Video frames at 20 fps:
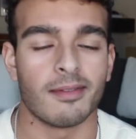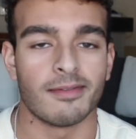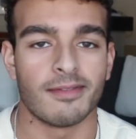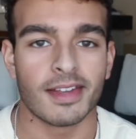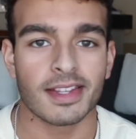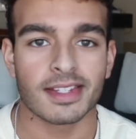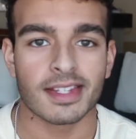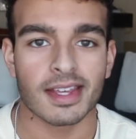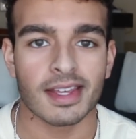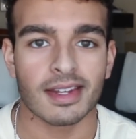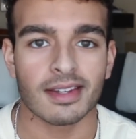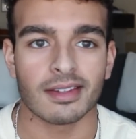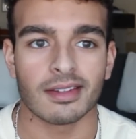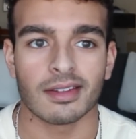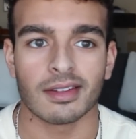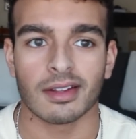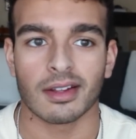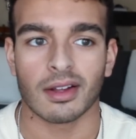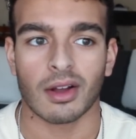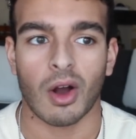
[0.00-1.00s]
Visit
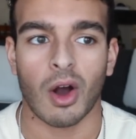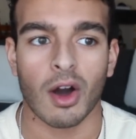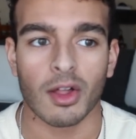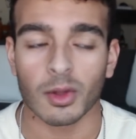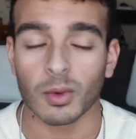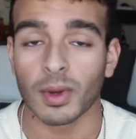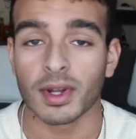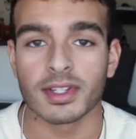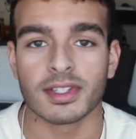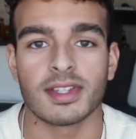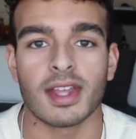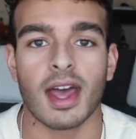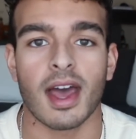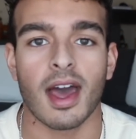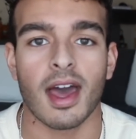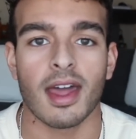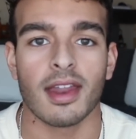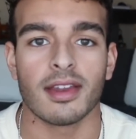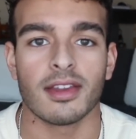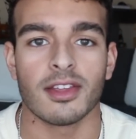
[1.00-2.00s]
all the ones
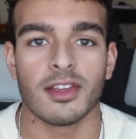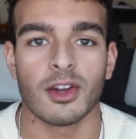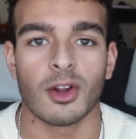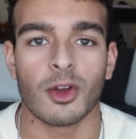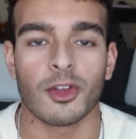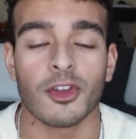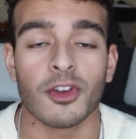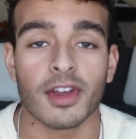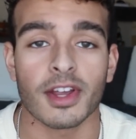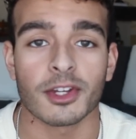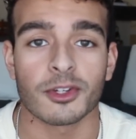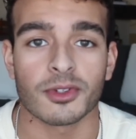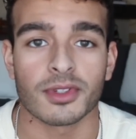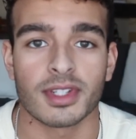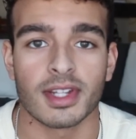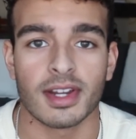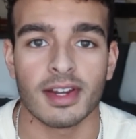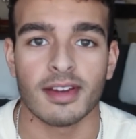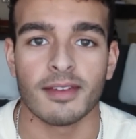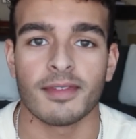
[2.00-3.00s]
that you're
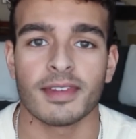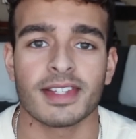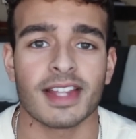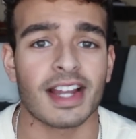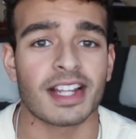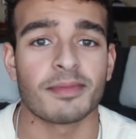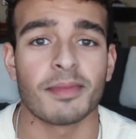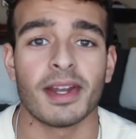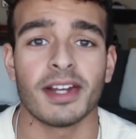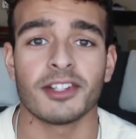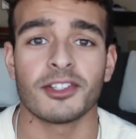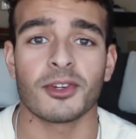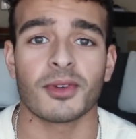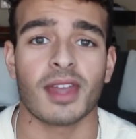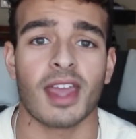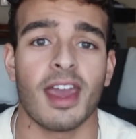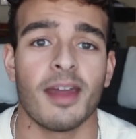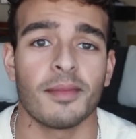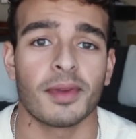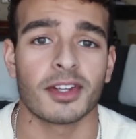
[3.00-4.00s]
interested in. Visit as many as you
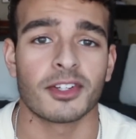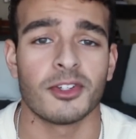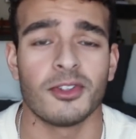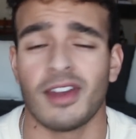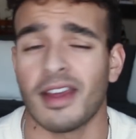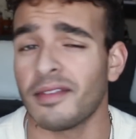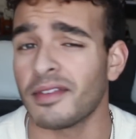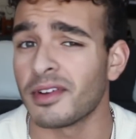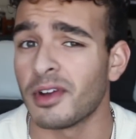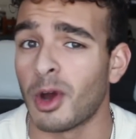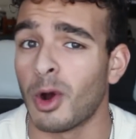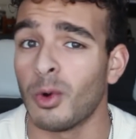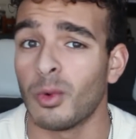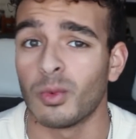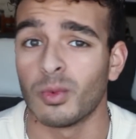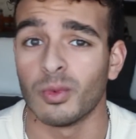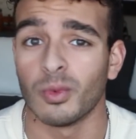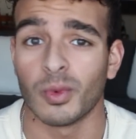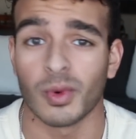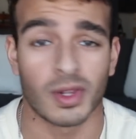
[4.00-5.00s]
can, because you never know
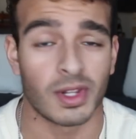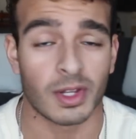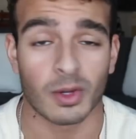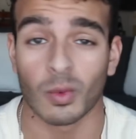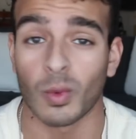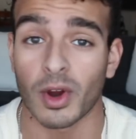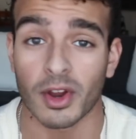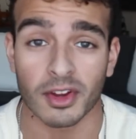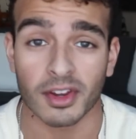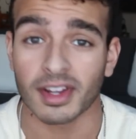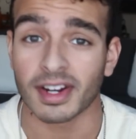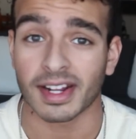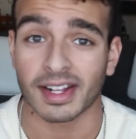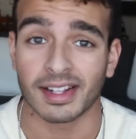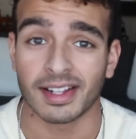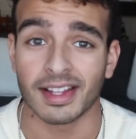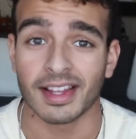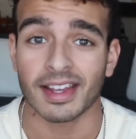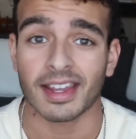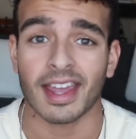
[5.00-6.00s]
really where you're gonna
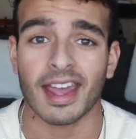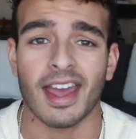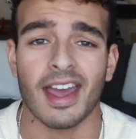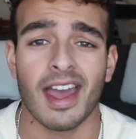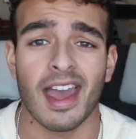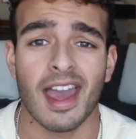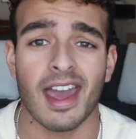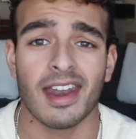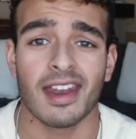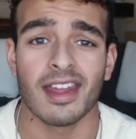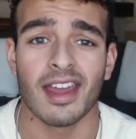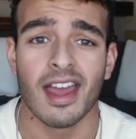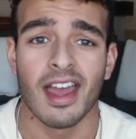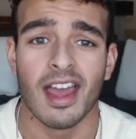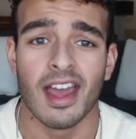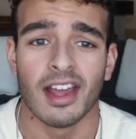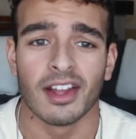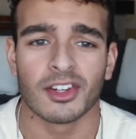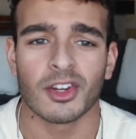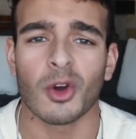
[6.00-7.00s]
click. And
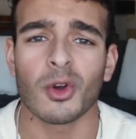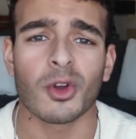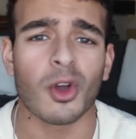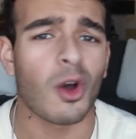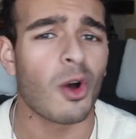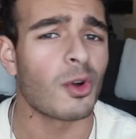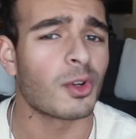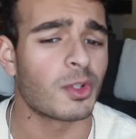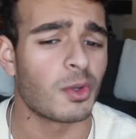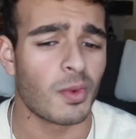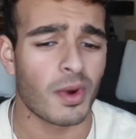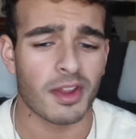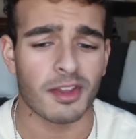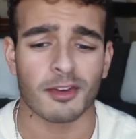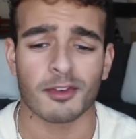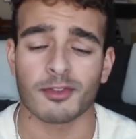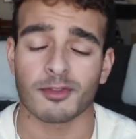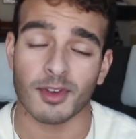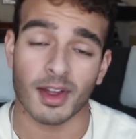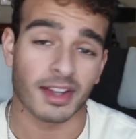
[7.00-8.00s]
don't go to where
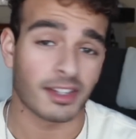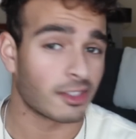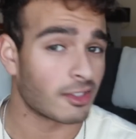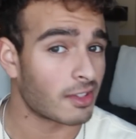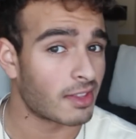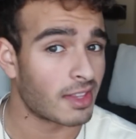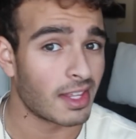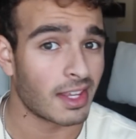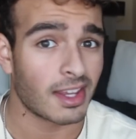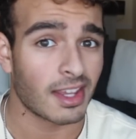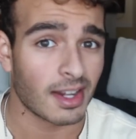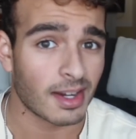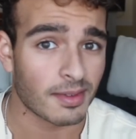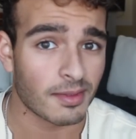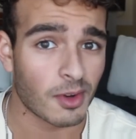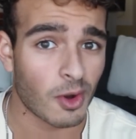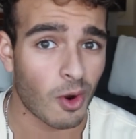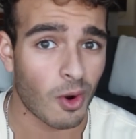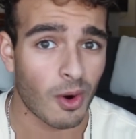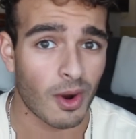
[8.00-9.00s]
your friends are thinking
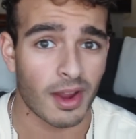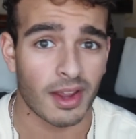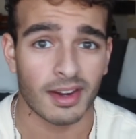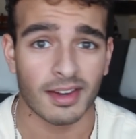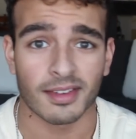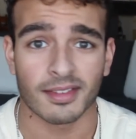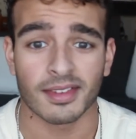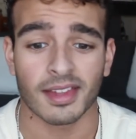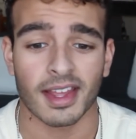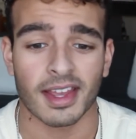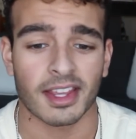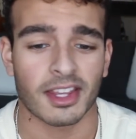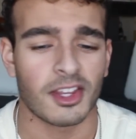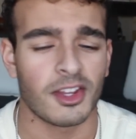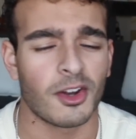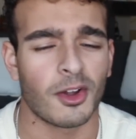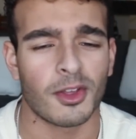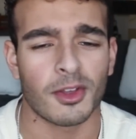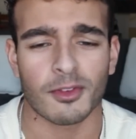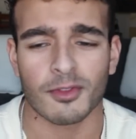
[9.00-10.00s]
of going, of
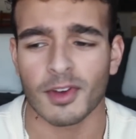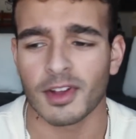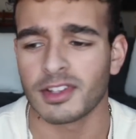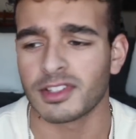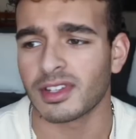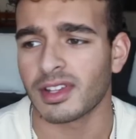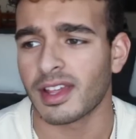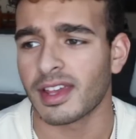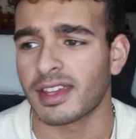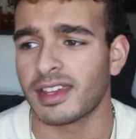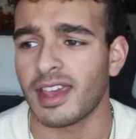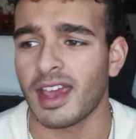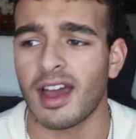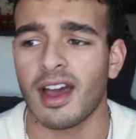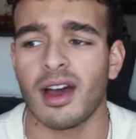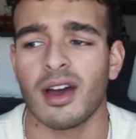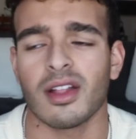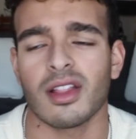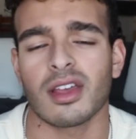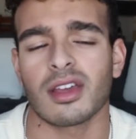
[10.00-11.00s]
your friends are
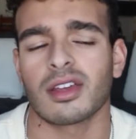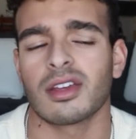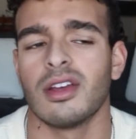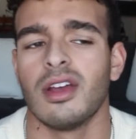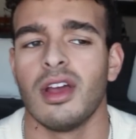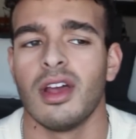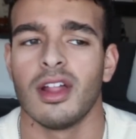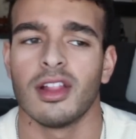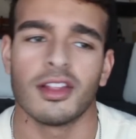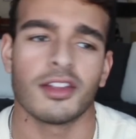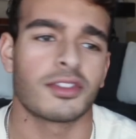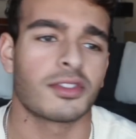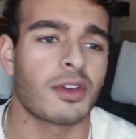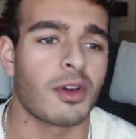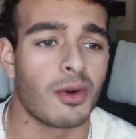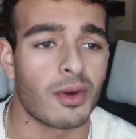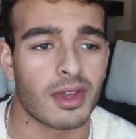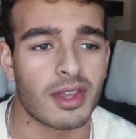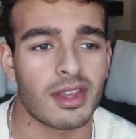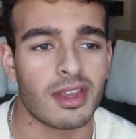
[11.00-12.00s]
yeah, let's
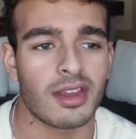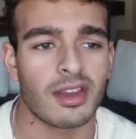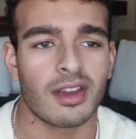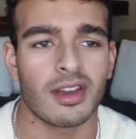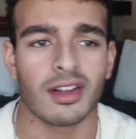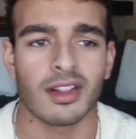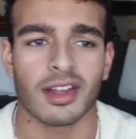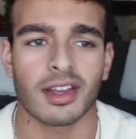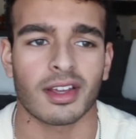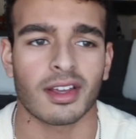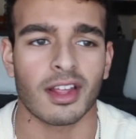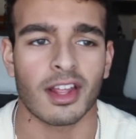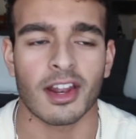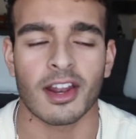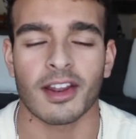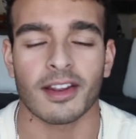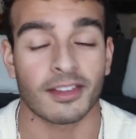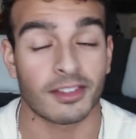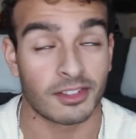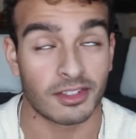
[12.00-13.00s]
go here,
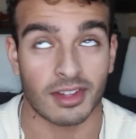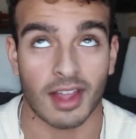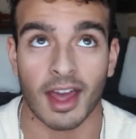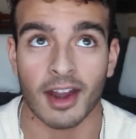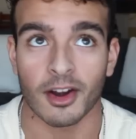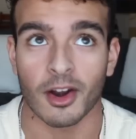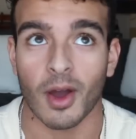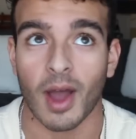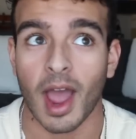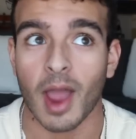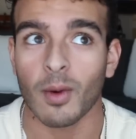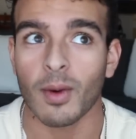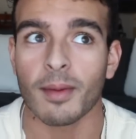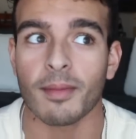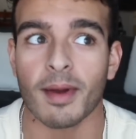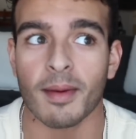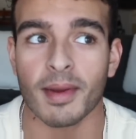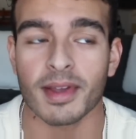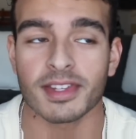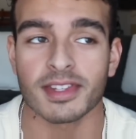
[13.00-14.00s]
I don't know. I went
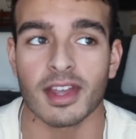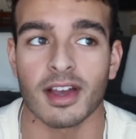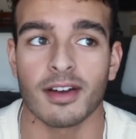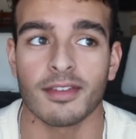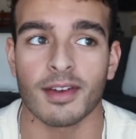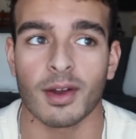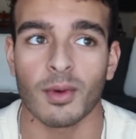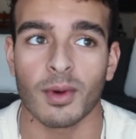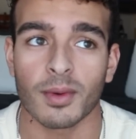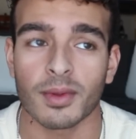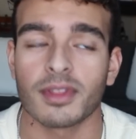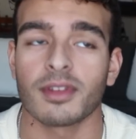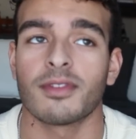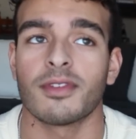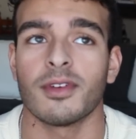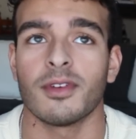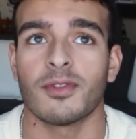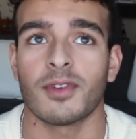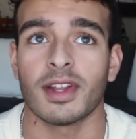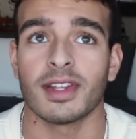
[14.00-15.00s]
by myself, I went with a
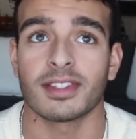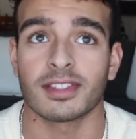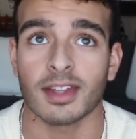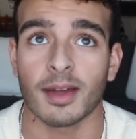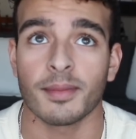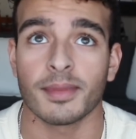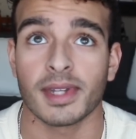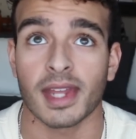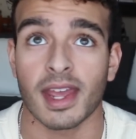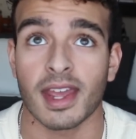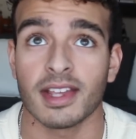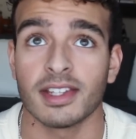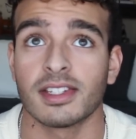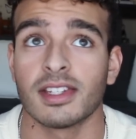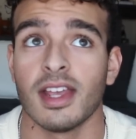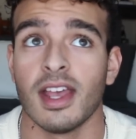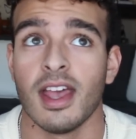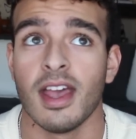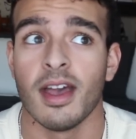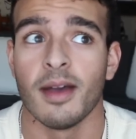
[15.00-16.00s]
few friends some days,
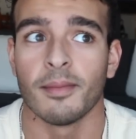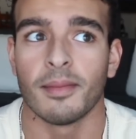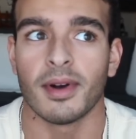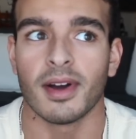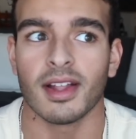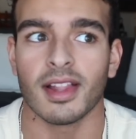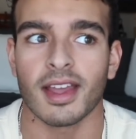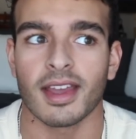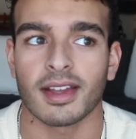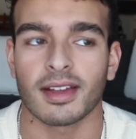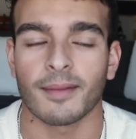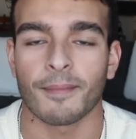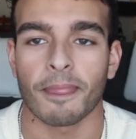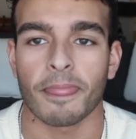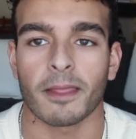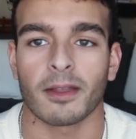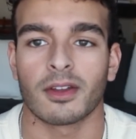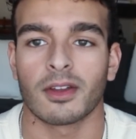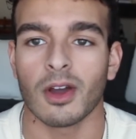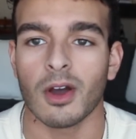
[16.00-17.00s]
but
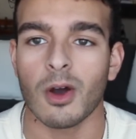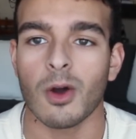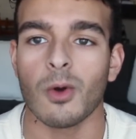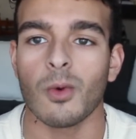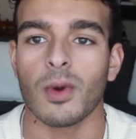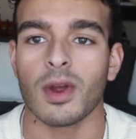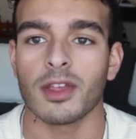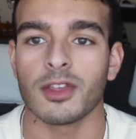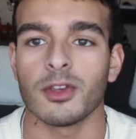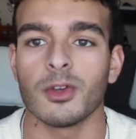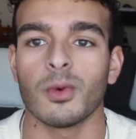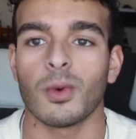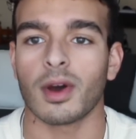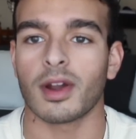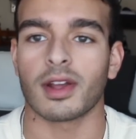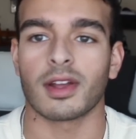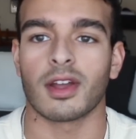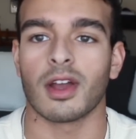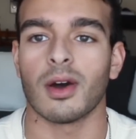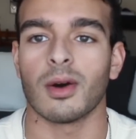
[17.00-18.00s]
go where you
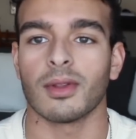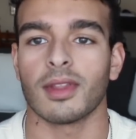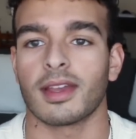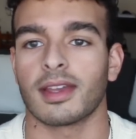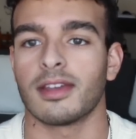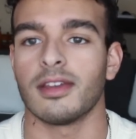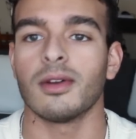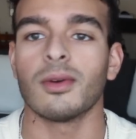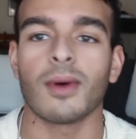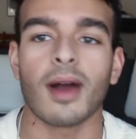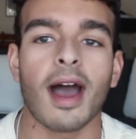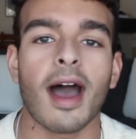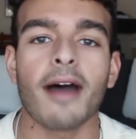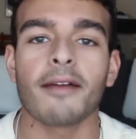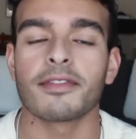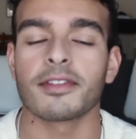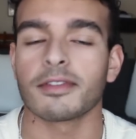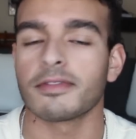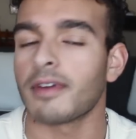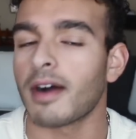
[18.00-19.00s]
want to go. You don't
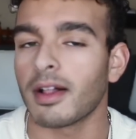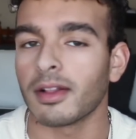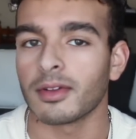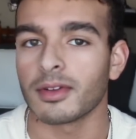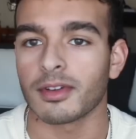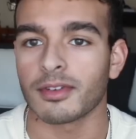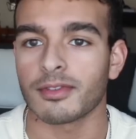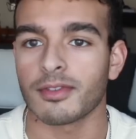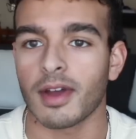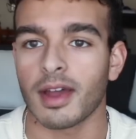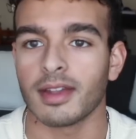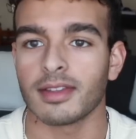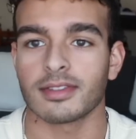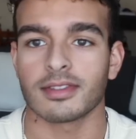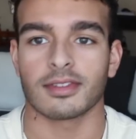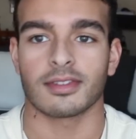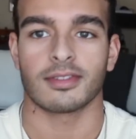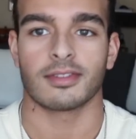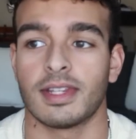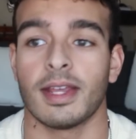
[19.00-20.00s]
have to follow your
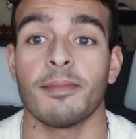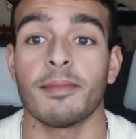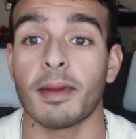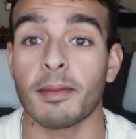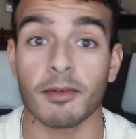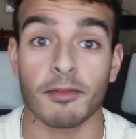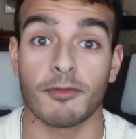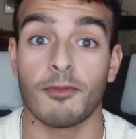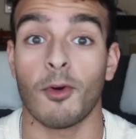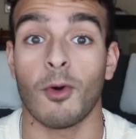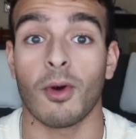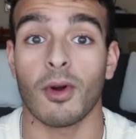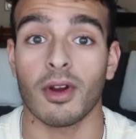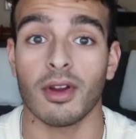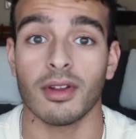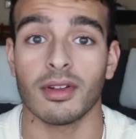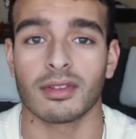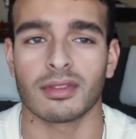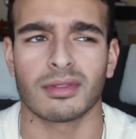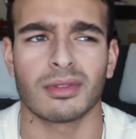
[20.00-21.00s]
friends. Tip number
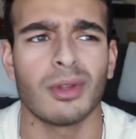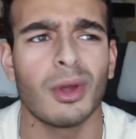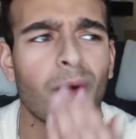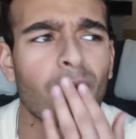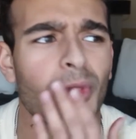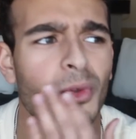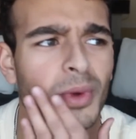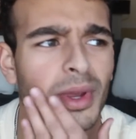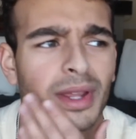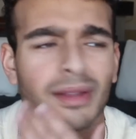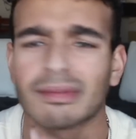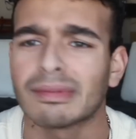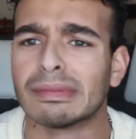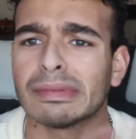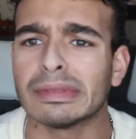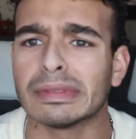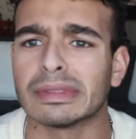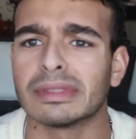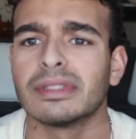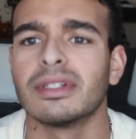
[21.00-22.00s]
3.
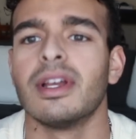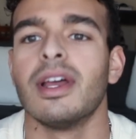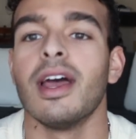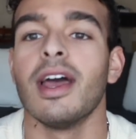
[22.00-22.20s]
Ooh.